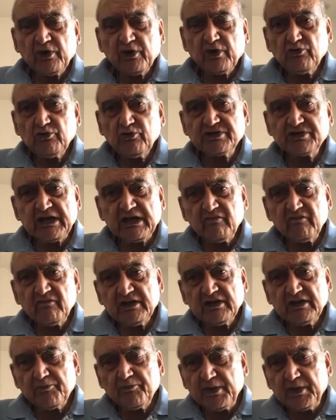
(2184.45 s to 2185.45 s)
How can you
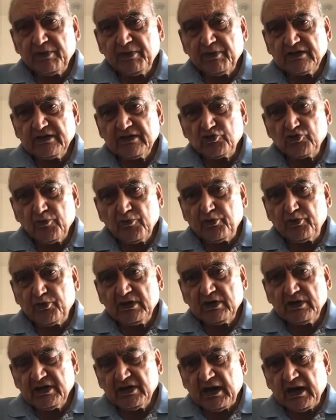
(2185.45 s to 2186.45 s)
sell when the people are so
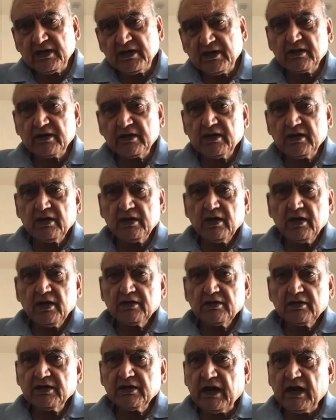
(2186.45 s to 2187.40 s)
poor they can't,